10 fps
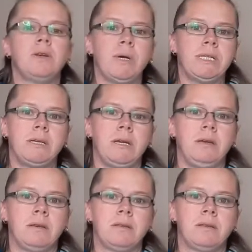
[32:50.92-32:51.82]

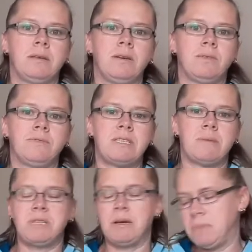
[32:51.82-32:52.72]
19th of
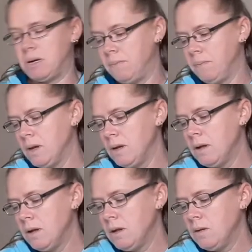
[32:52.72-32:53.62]
September
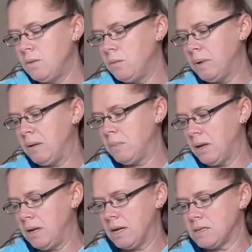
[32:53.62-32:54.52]
will be my
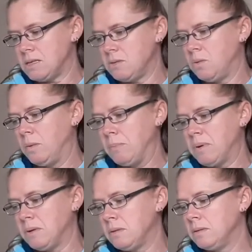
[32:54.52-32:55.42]
next whip
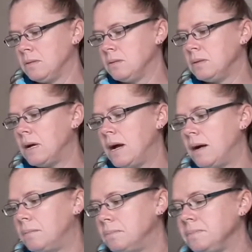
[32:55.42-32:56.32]

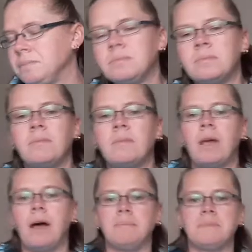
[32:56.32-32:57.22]

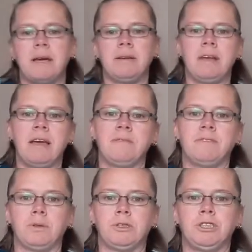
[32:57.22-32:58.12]
update and
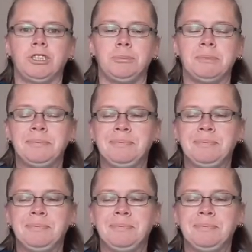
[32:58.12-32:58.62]
Flosstube.